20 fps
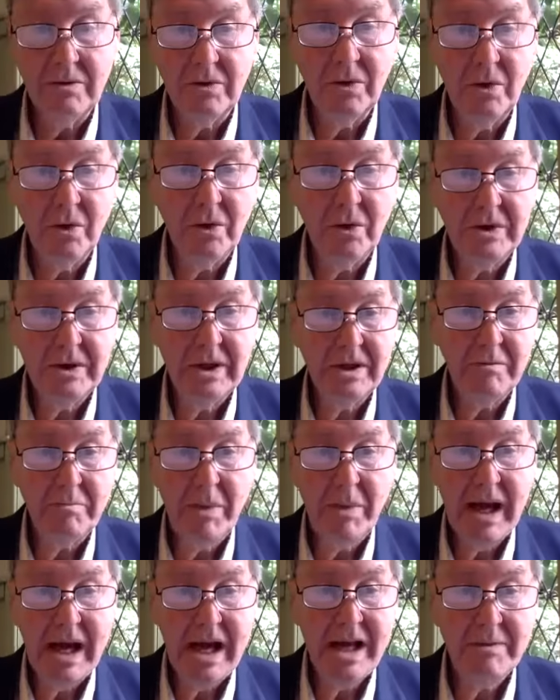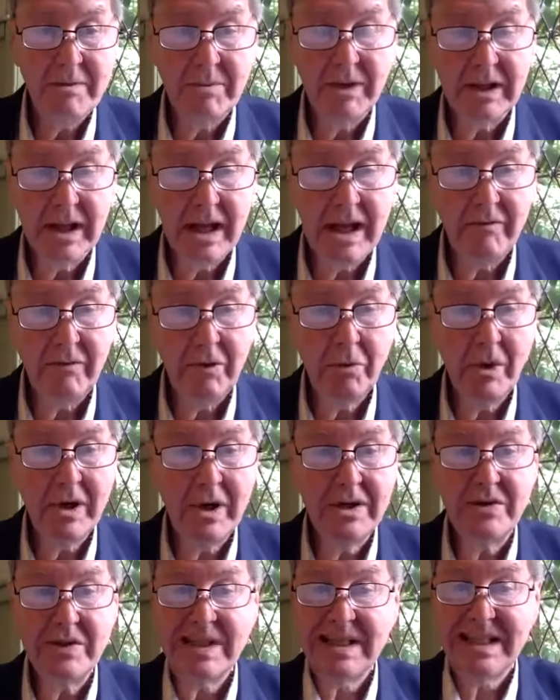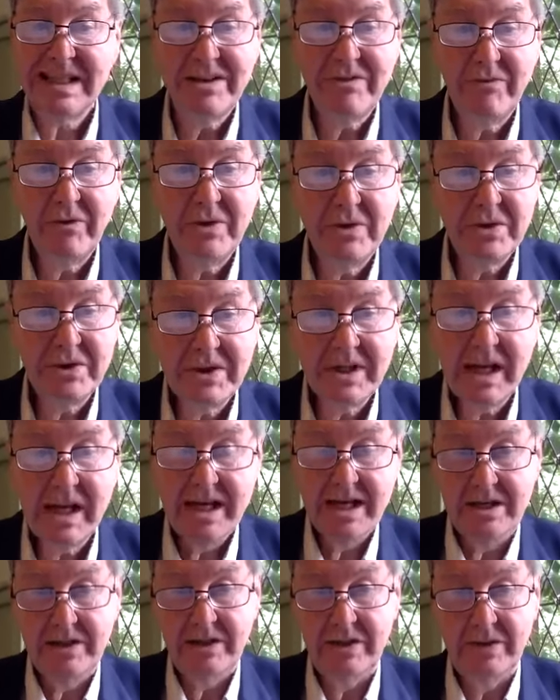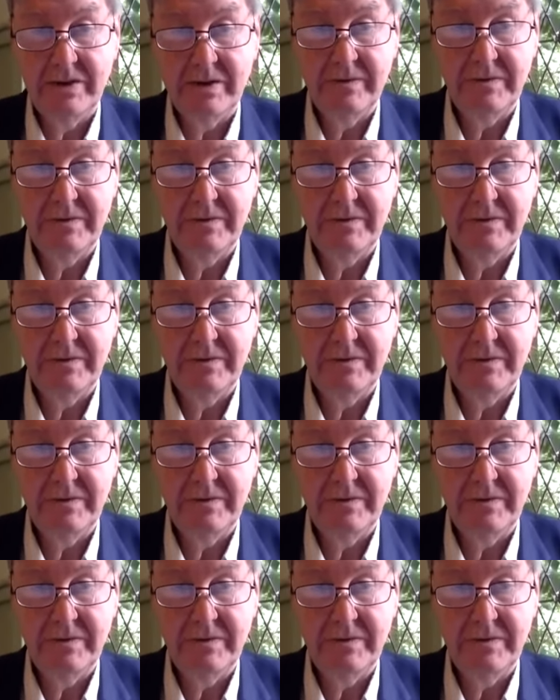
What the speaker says: good and bad, but everyone is at a different stage